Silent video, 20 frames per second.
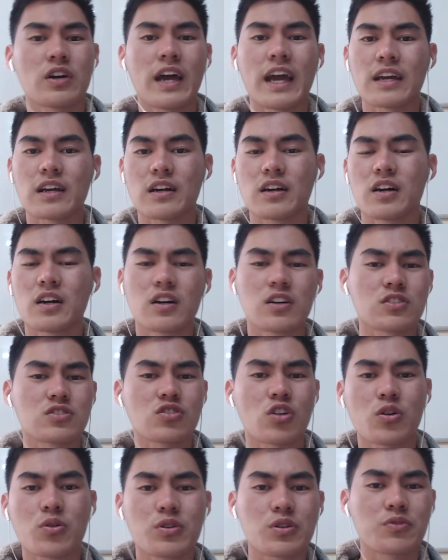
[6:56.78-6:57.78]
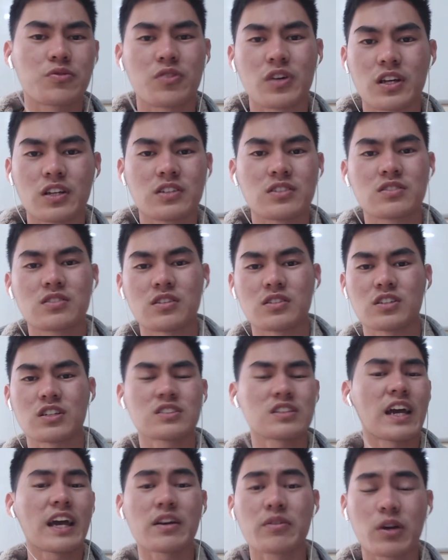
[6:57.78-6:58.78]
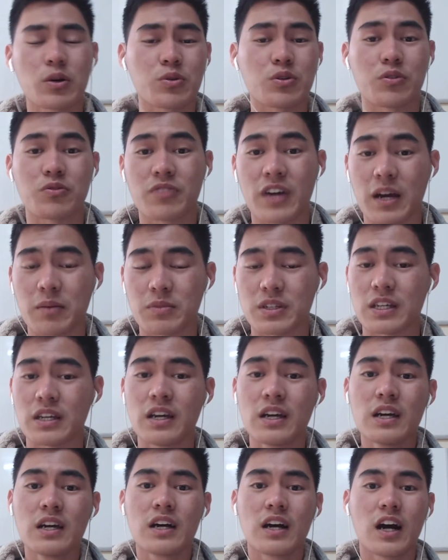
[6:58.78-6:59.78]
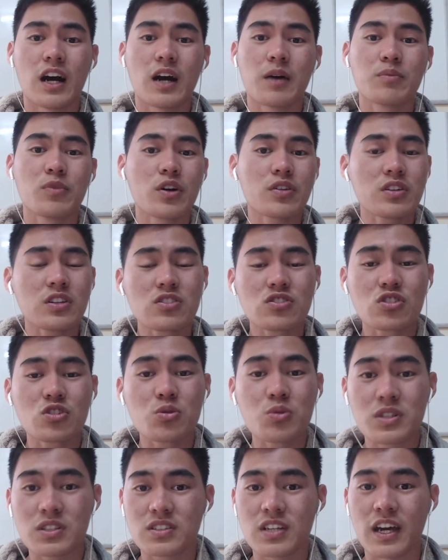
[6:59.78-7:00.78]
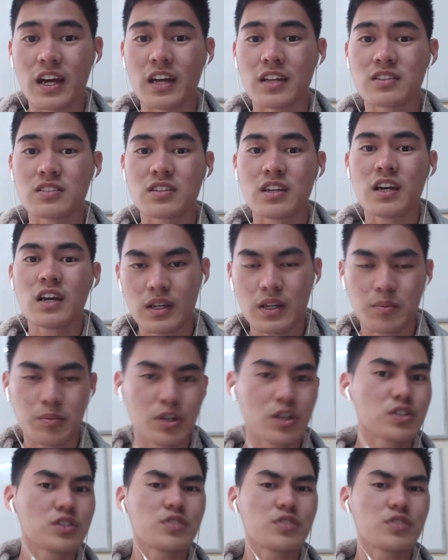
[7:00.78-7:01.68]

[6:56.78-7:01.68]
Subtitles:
talk with your friends, just hang around with your family. Nothing too intense, because